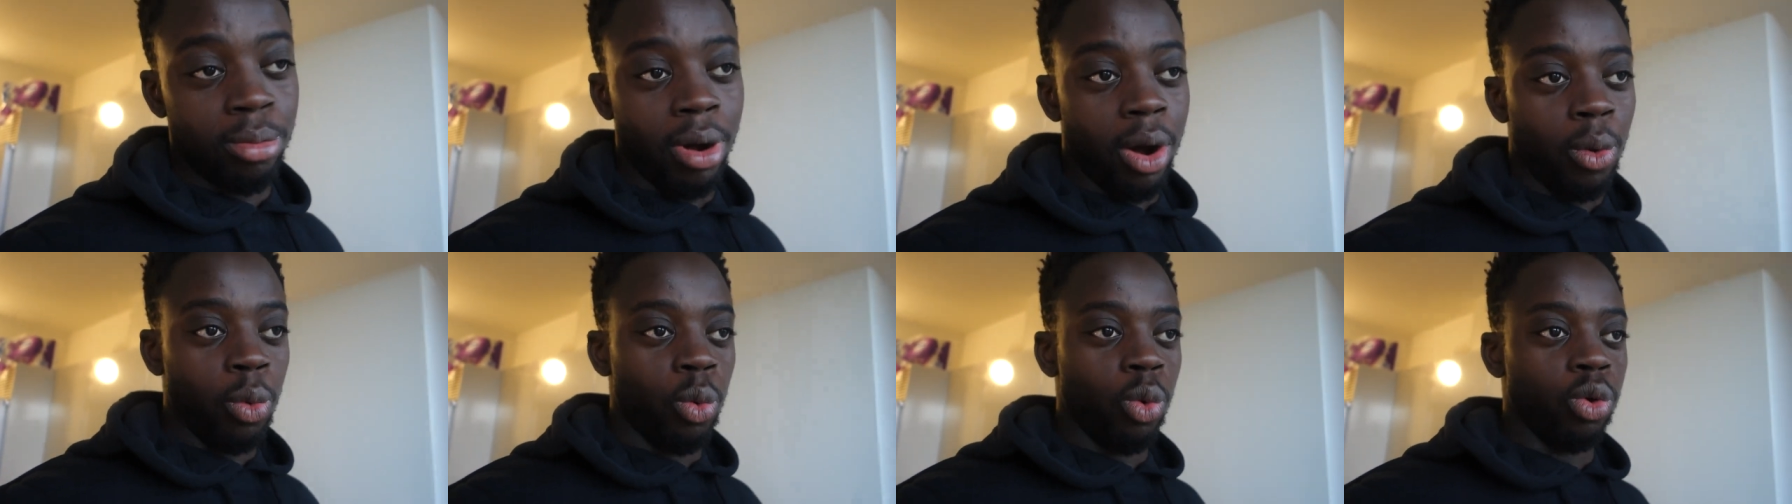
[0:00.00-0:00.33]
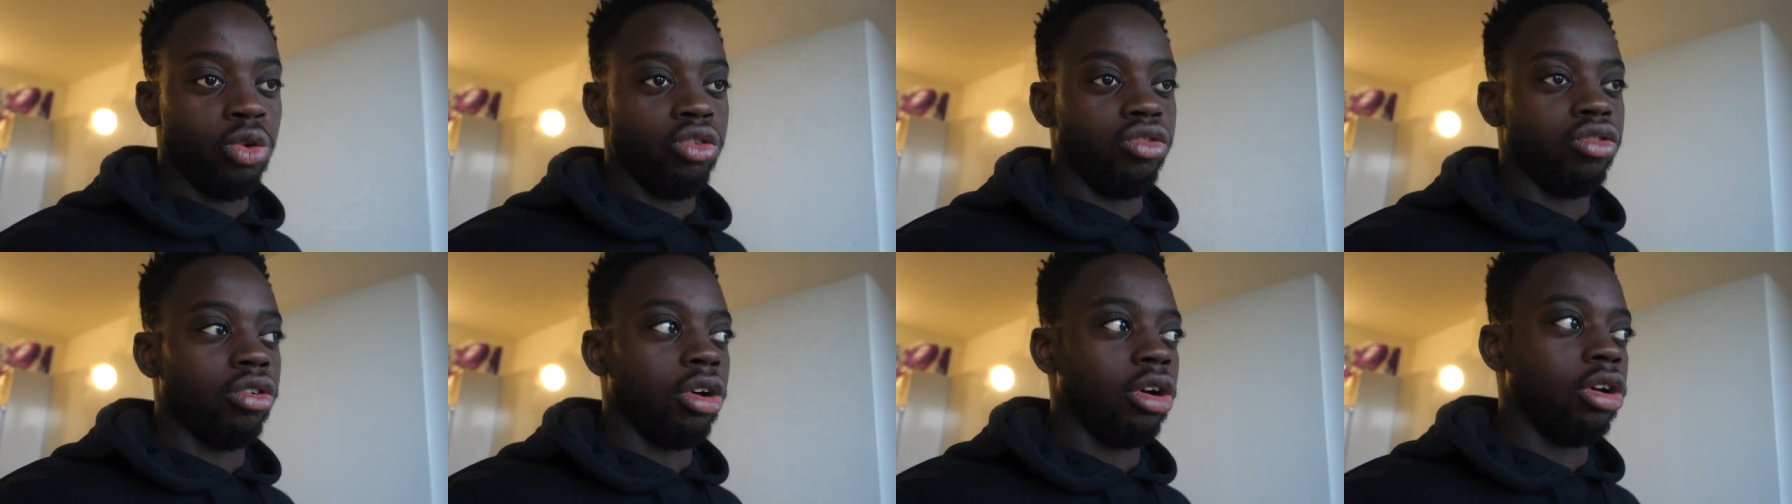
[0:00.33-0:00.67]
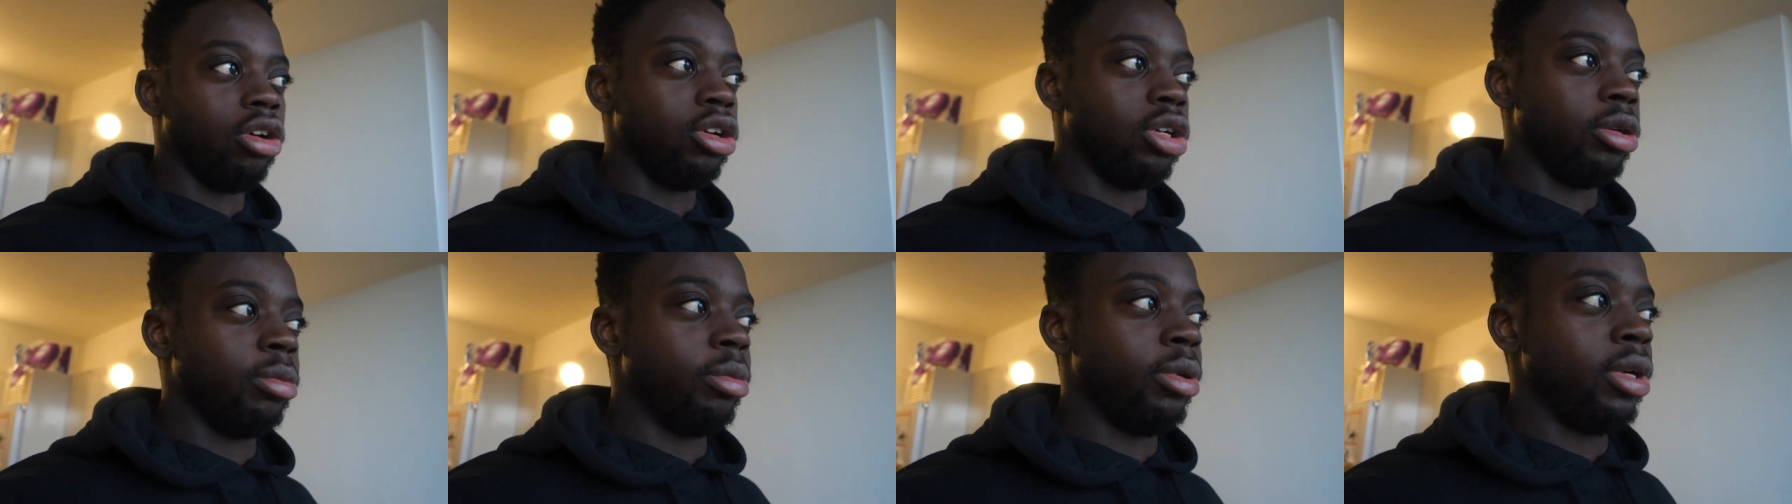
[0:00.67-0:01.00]
my
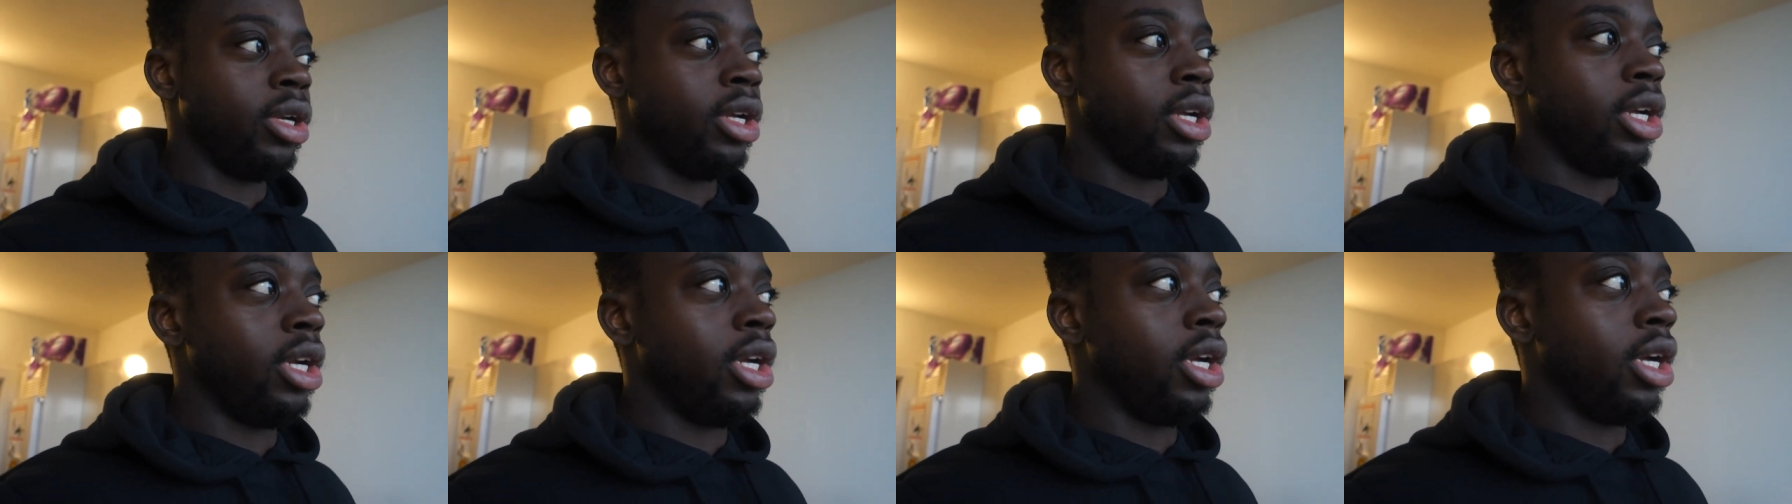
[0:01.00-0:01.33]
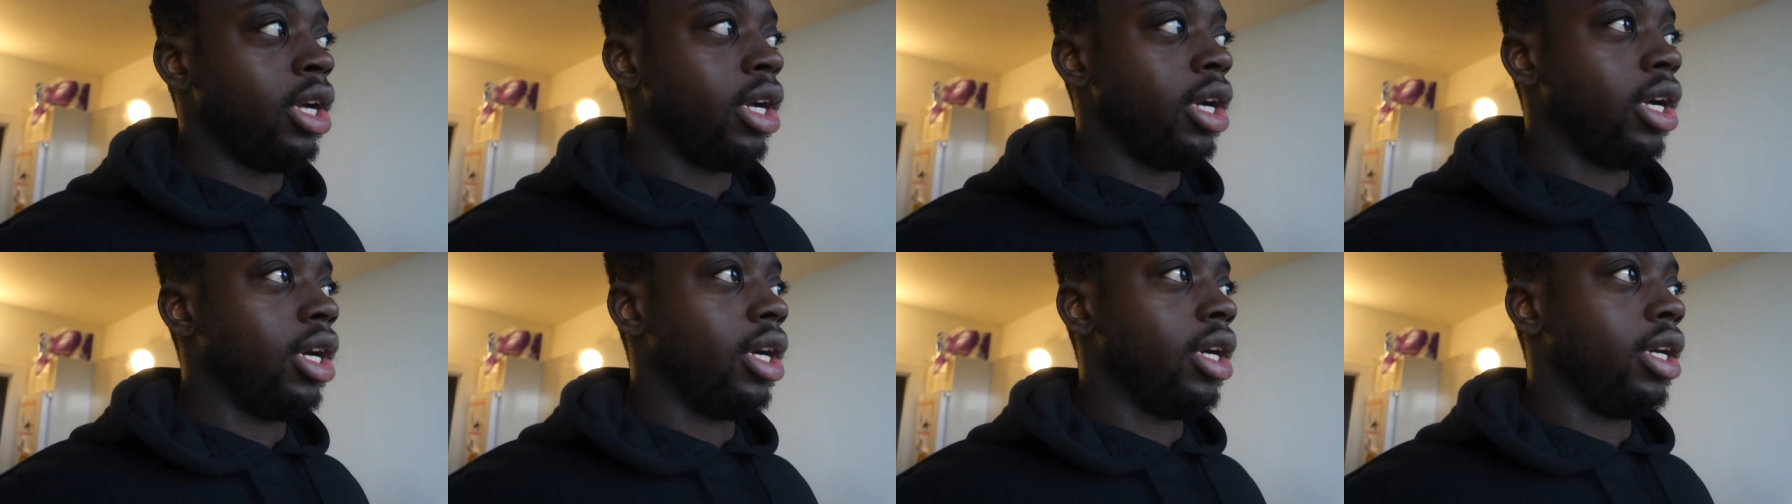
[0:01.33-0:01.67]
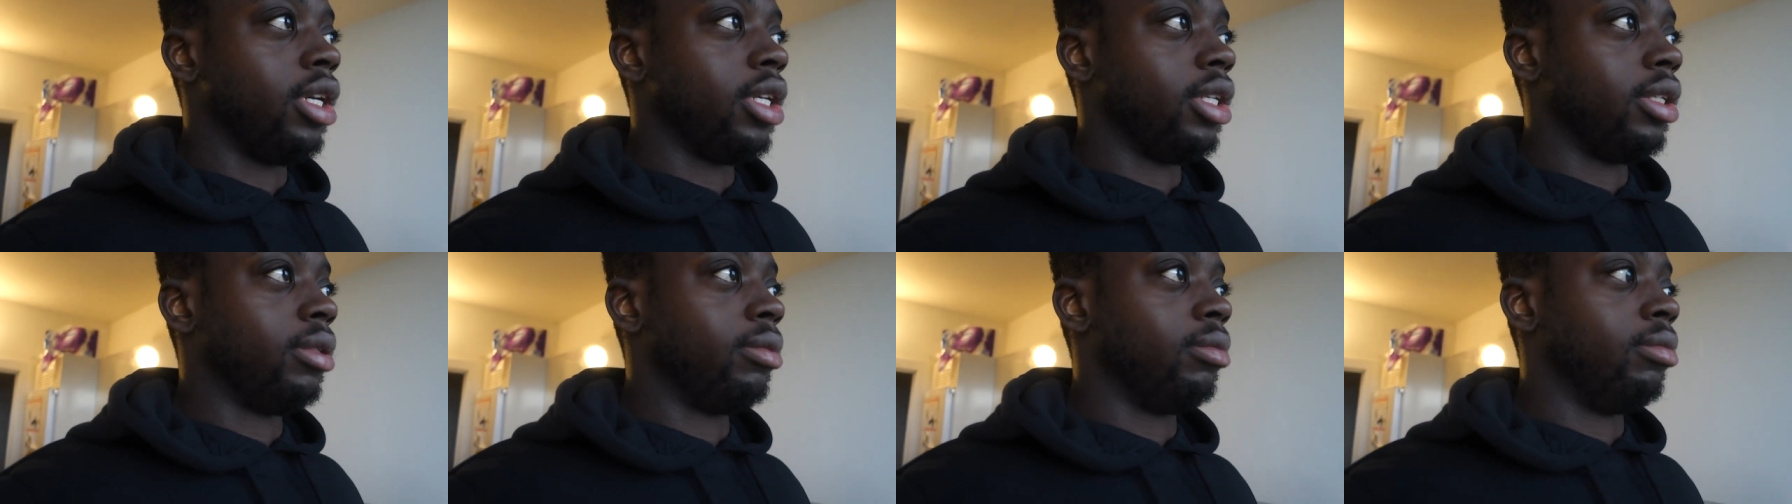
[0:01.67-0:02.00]
wardrobe,
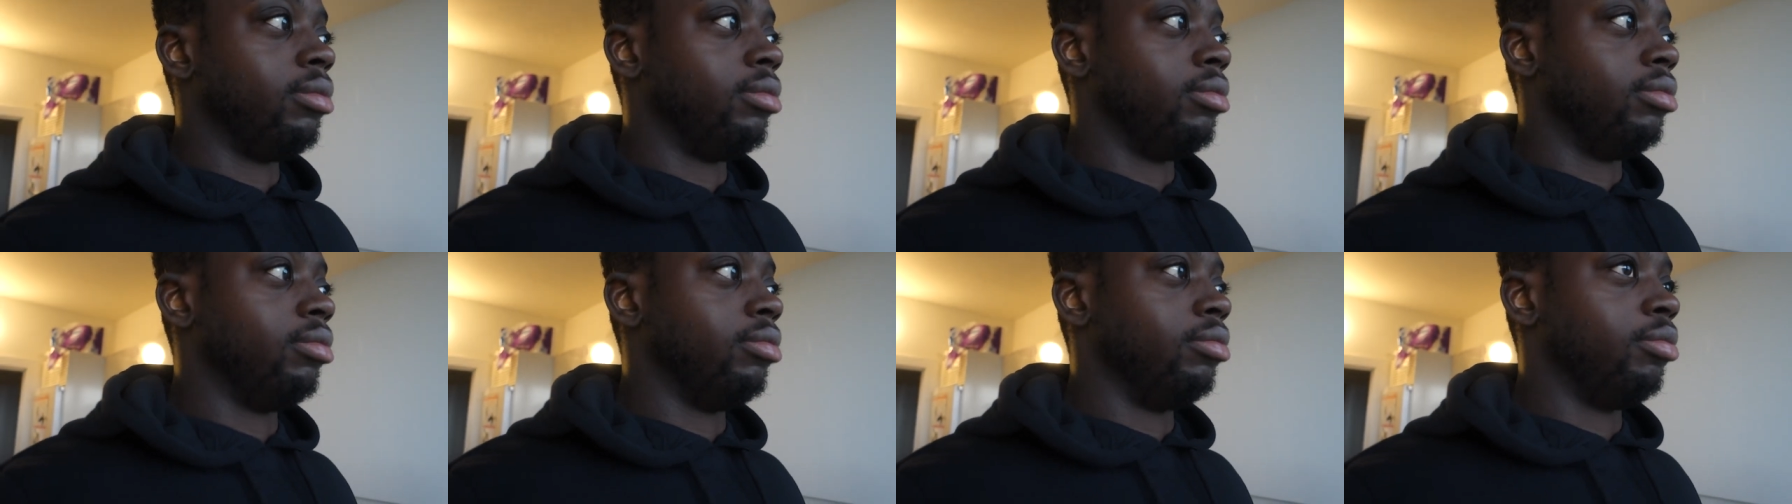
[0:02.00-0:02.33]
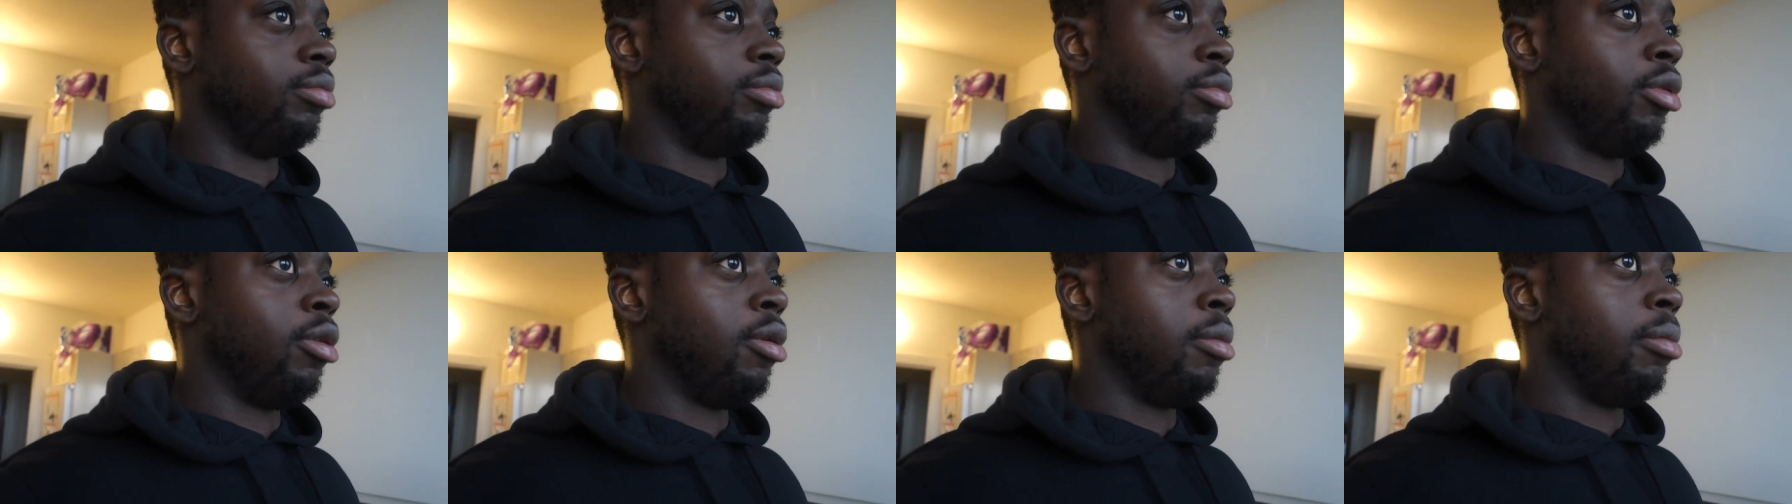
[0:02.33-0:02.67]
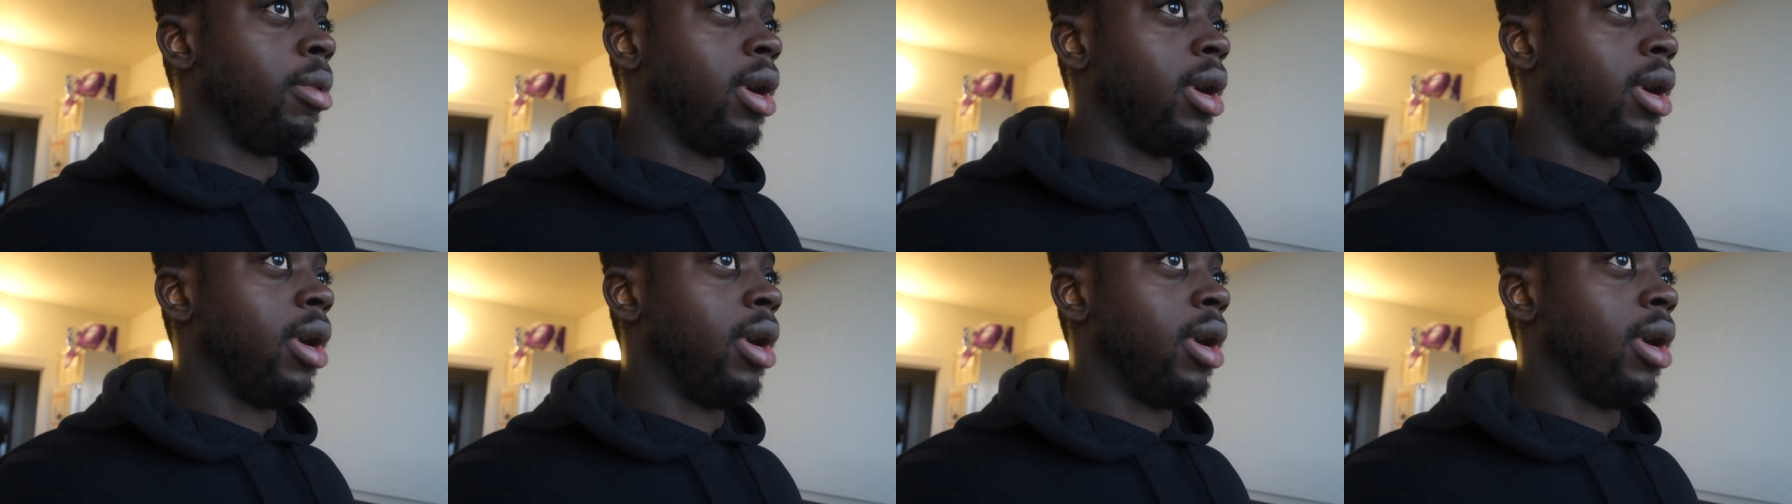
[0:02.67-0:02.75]
um, put